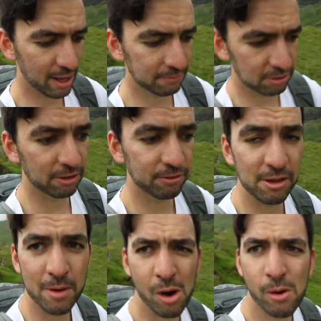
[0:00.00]
I've done a
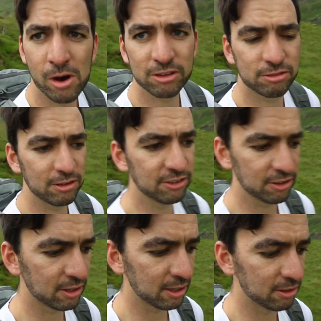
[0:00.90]
female box
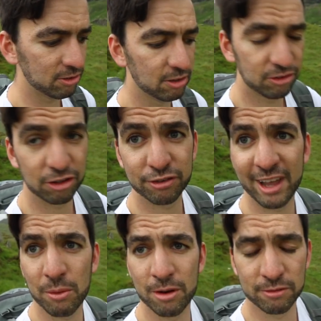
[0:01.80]
recently just for
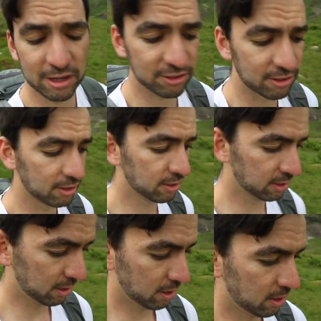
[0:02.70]
that one
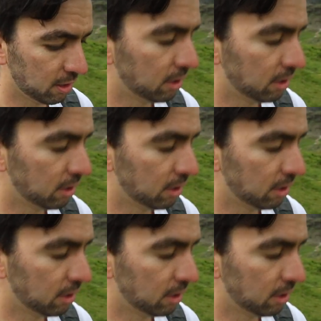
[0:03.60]
reason.